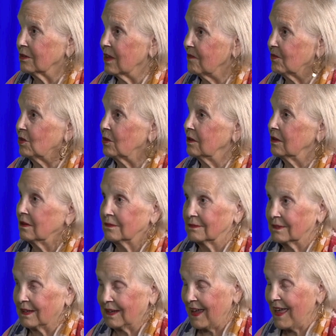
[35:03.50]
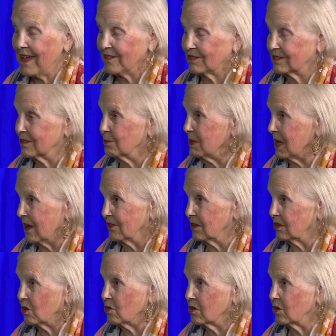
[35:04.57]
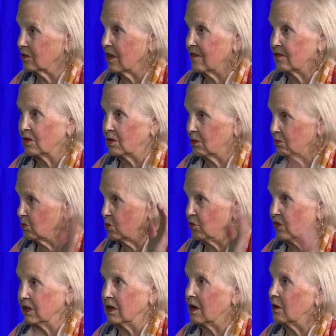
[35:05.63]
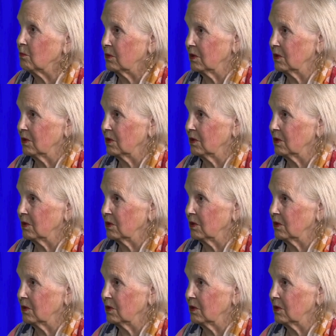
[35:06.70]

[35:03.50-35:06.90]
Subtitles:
level has to be on the local level moving up.